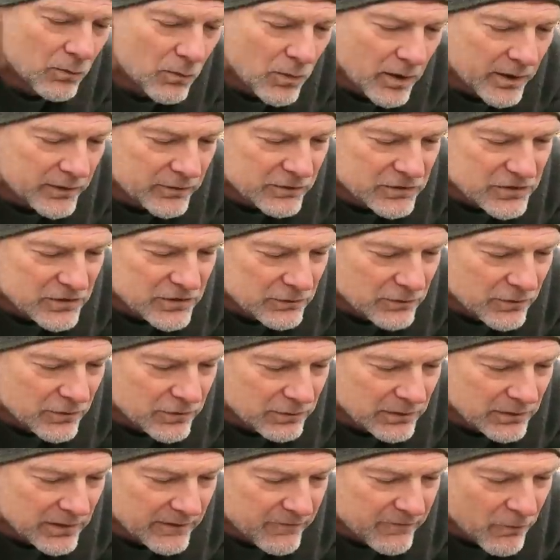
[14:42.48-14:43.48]
one, two,
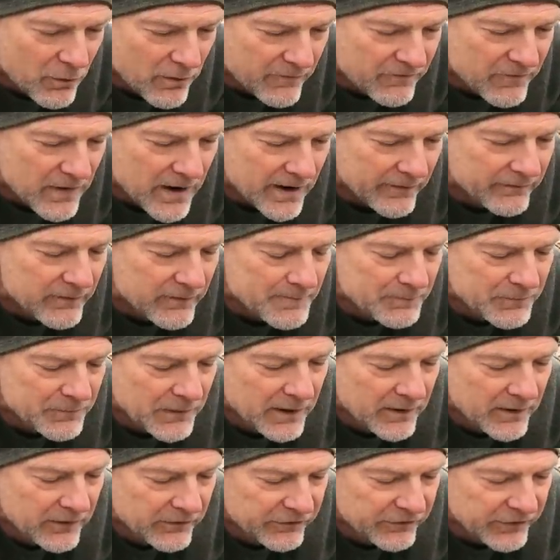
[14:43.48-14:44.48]
three, four, five,
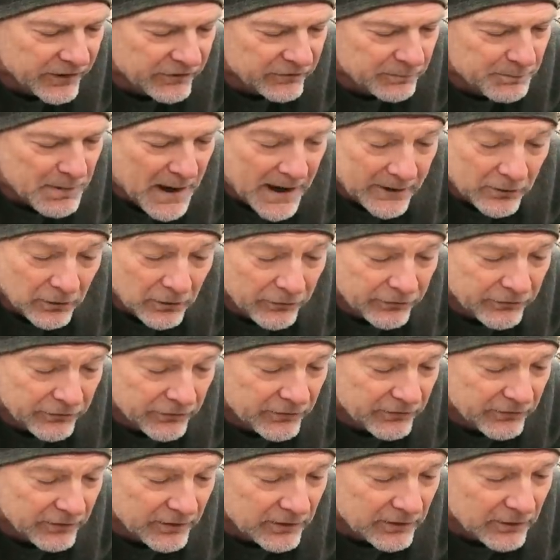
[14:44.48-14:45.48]
six petals,
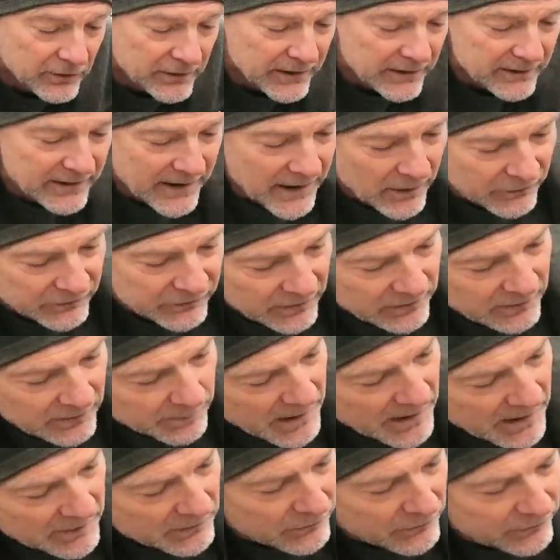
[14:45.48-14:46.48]
so you look at counting the
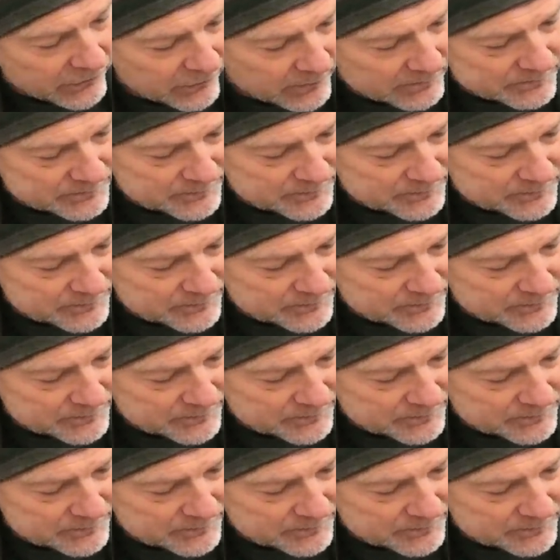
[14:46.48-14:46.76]
petals.